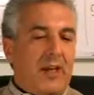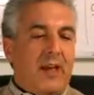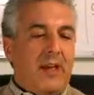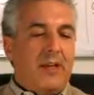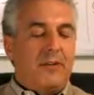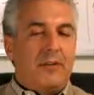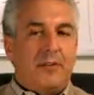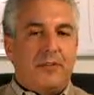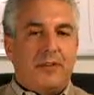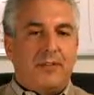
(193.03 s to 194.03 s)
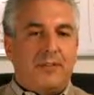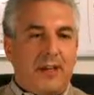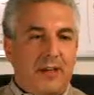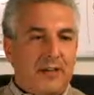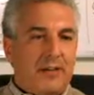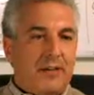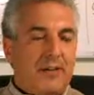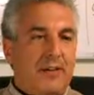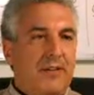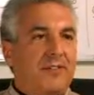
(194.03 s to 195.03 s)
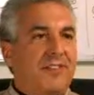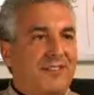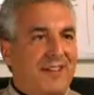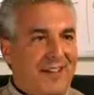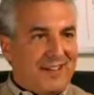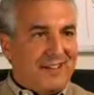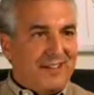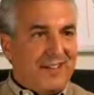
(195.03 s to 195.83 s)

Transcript: And the data is the data.